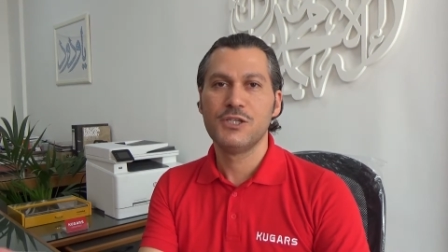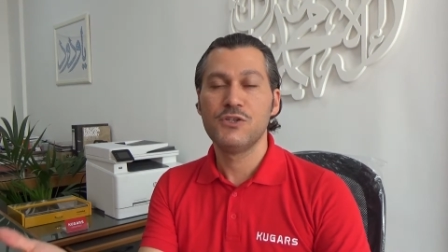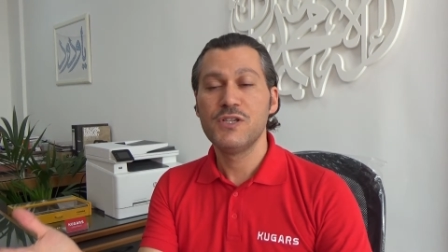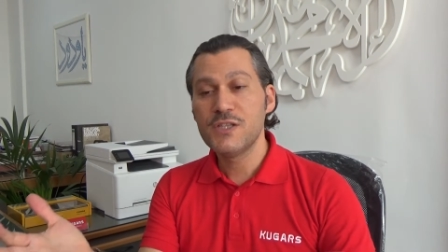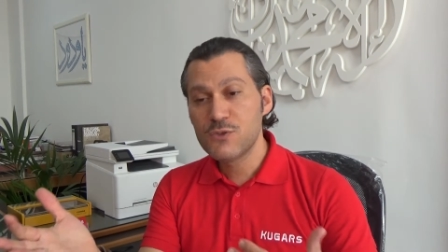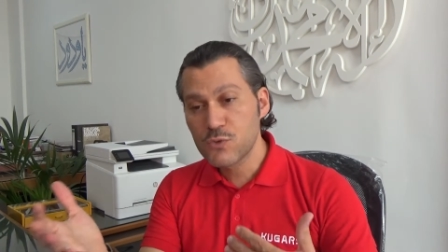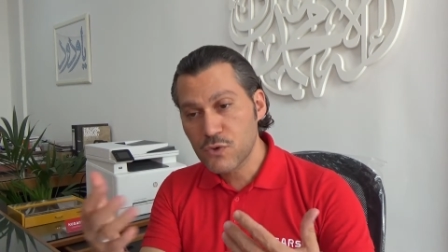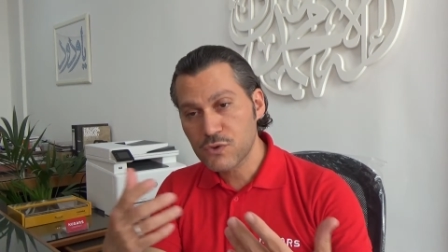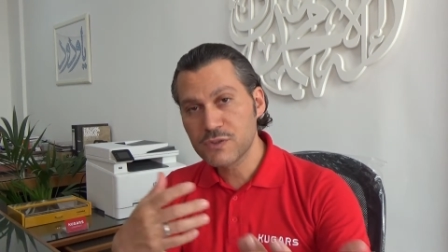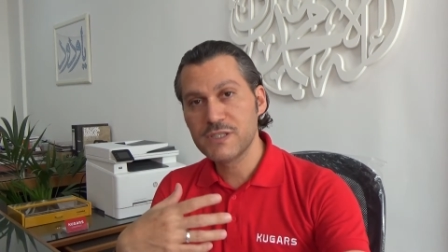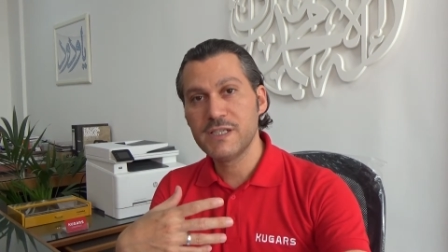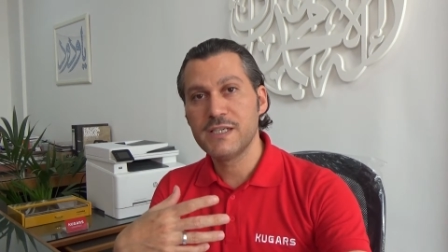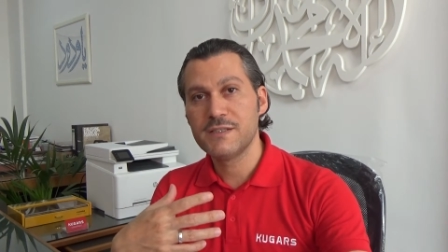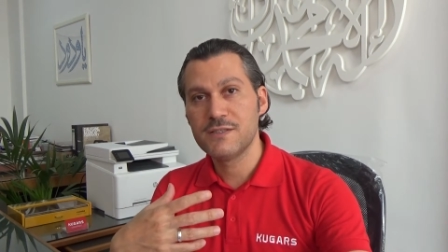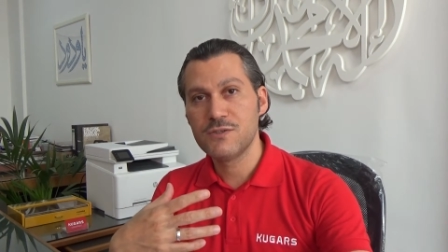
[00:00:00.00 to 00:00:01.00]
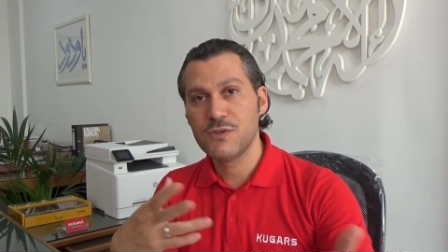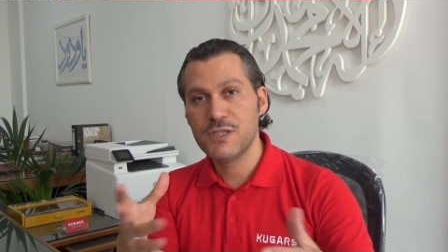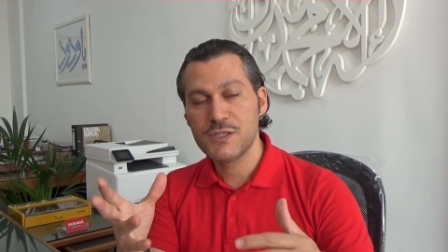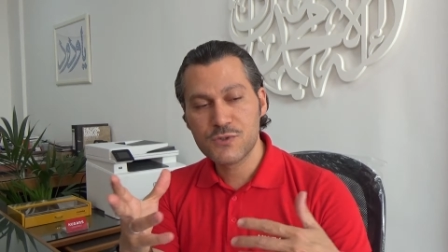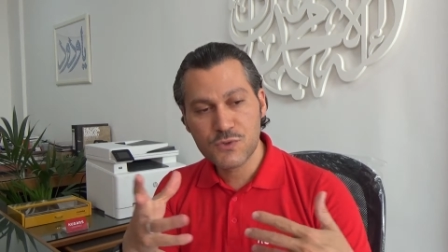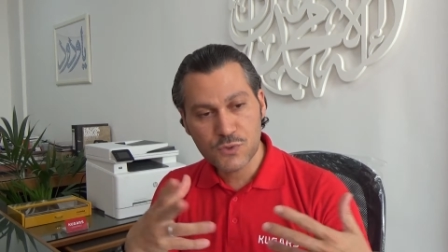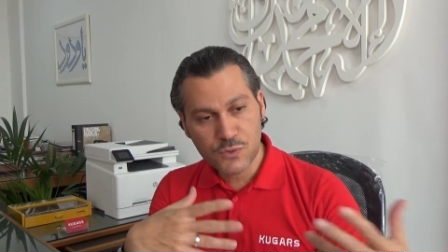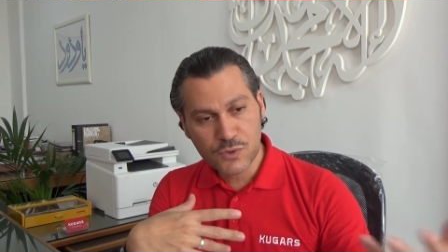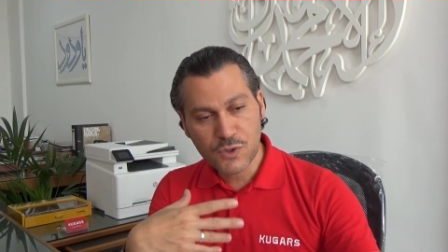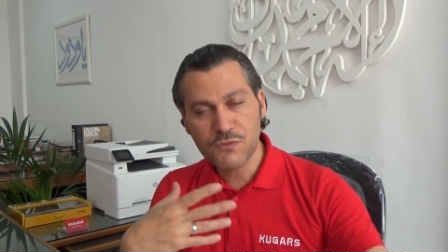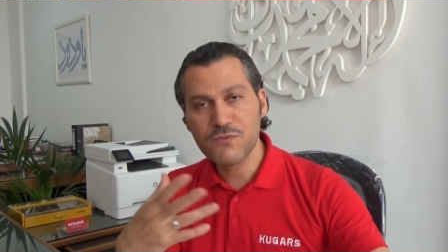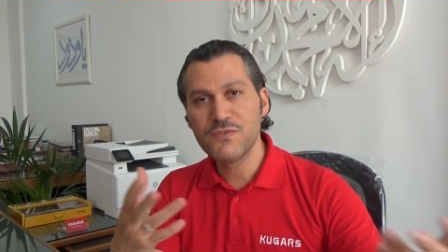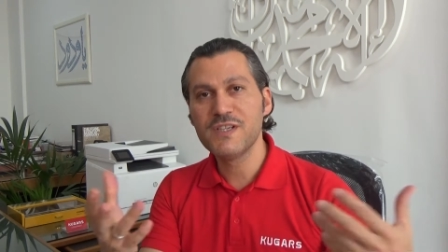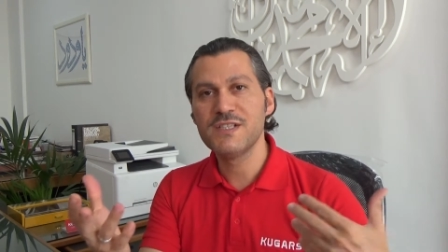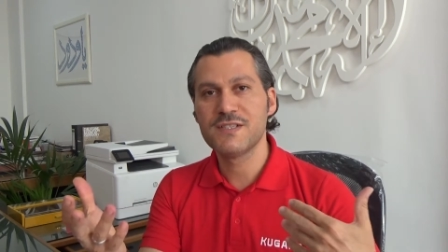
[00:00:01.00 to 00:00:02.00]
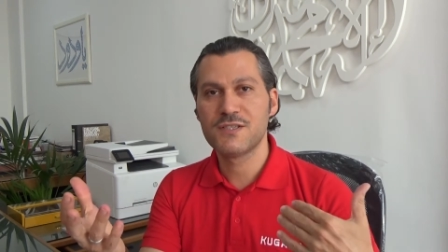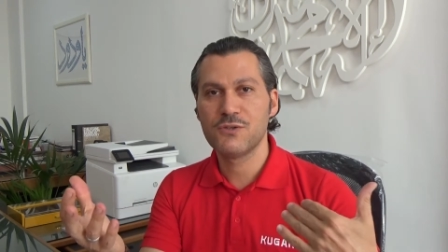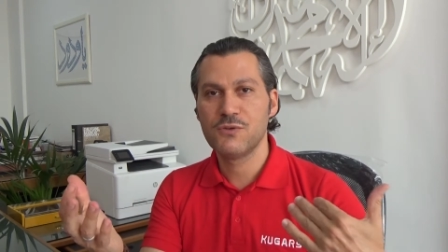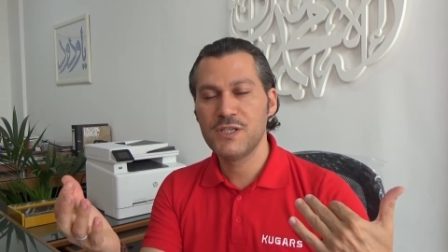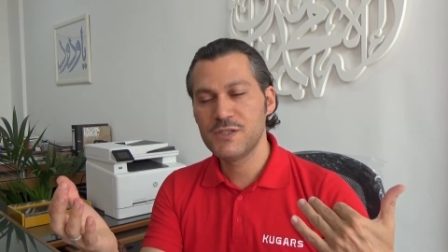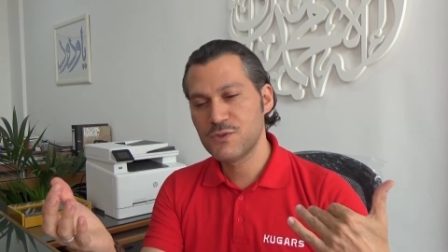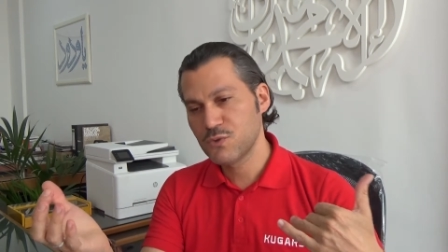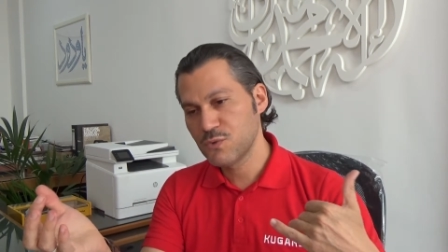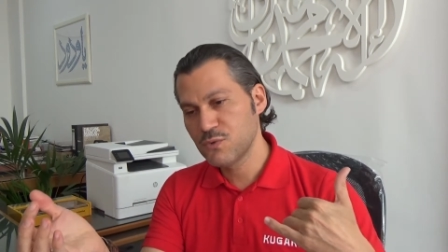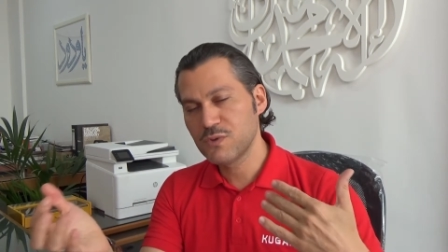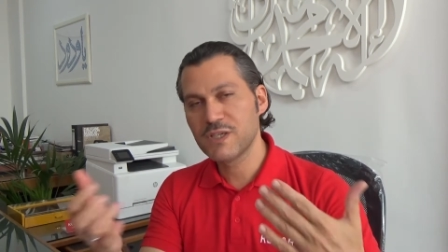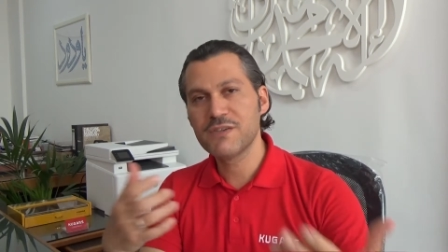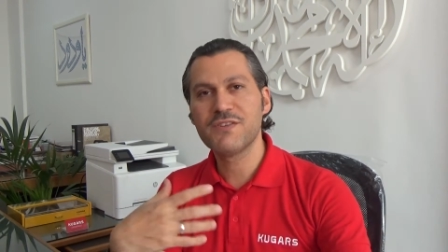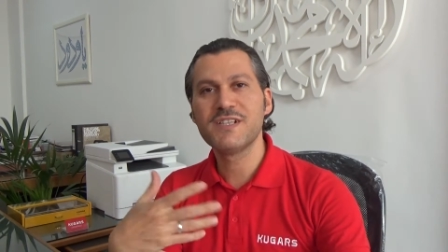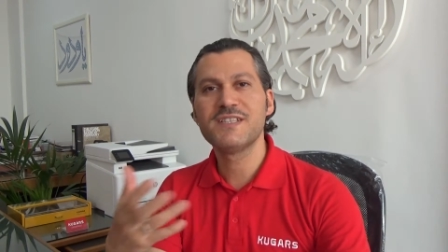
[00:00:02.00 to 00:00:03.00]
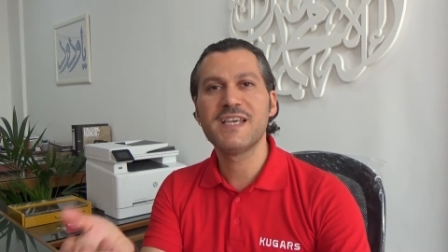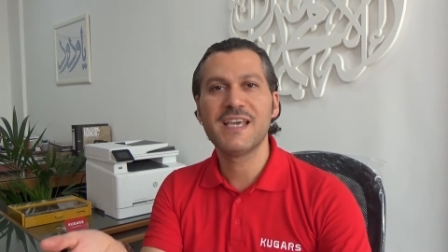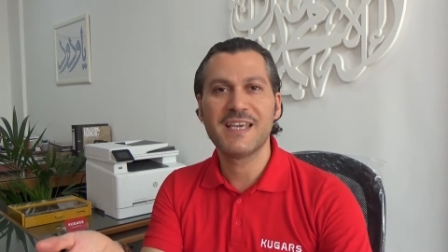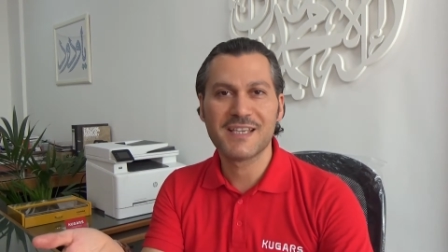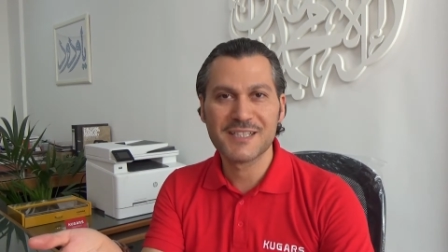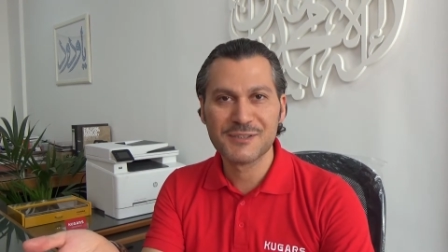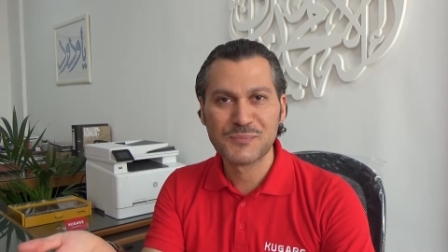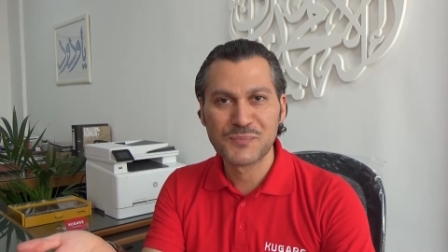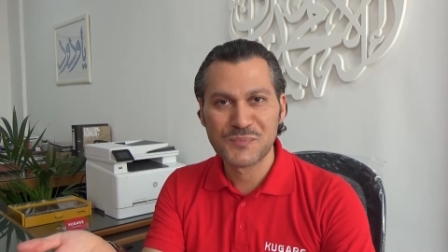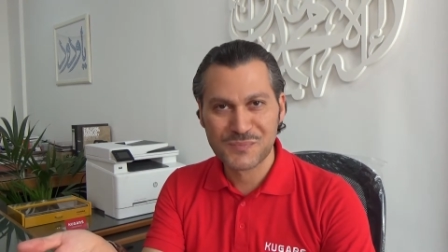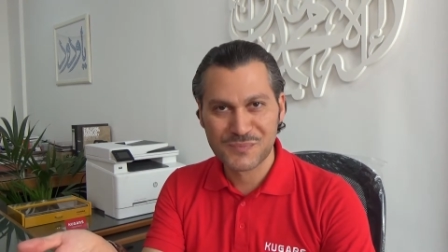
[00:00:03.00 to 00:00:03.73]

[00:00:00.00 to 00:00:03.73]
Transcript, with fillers: You need to coordinate, you need to convince, you need to give and take.